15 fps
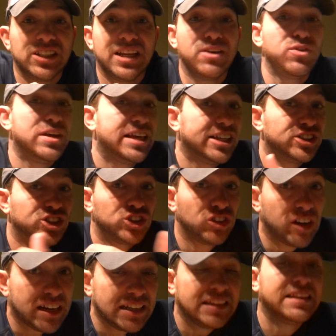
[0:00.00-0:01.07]
If he gets
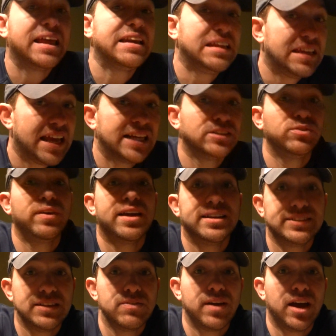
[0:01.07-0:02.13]
traded, then he has
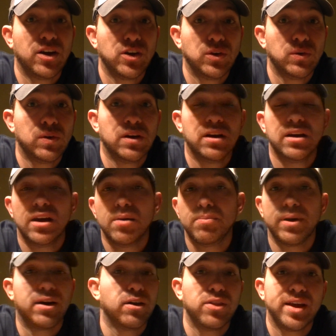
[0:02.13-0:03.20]
fantasy value, but
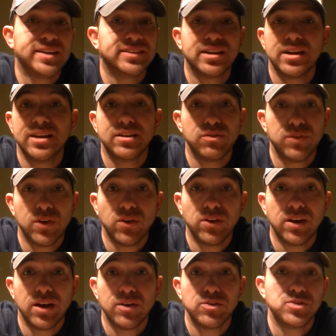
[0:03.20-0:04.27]
I don't think he's going to hit the field
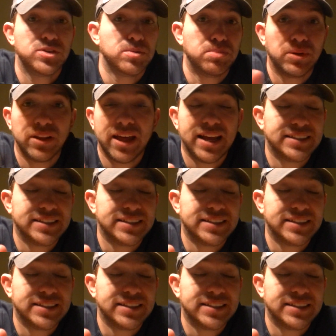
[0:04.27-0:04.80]
enough to play.